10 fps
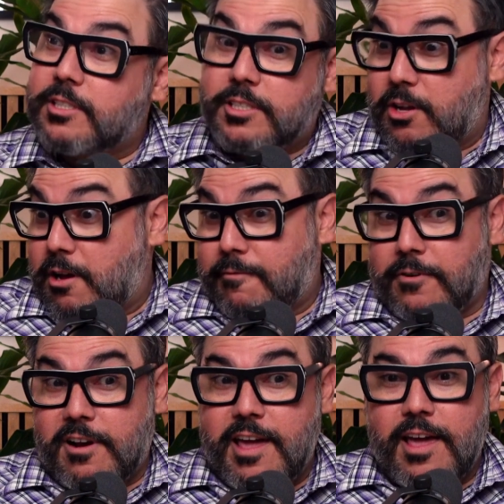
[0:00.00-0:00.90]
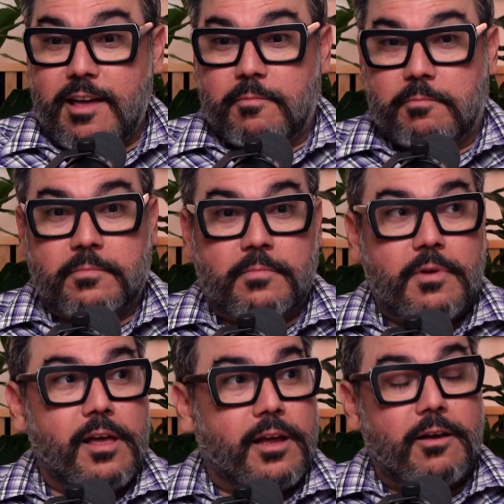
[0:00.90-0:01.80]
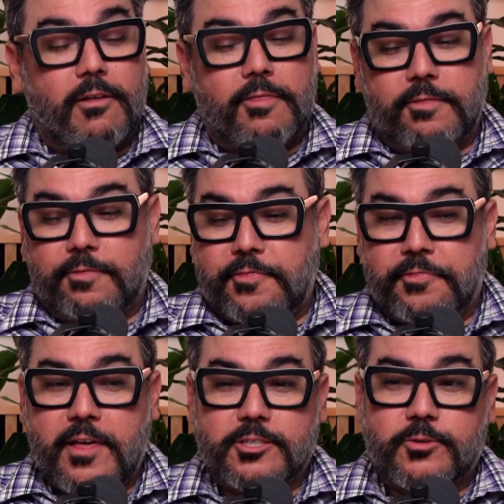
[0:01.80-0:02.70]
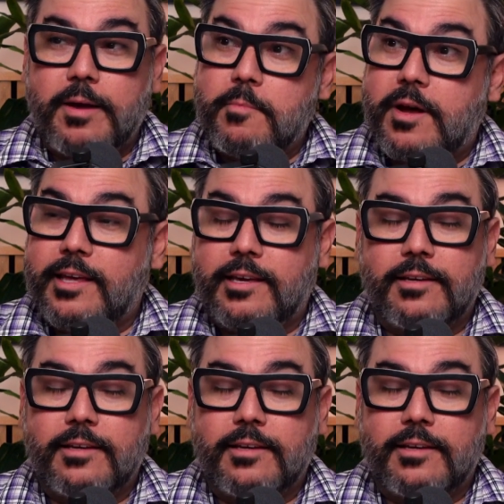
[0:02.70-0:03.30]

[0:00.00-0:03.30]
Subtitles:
is good for him. That's great money.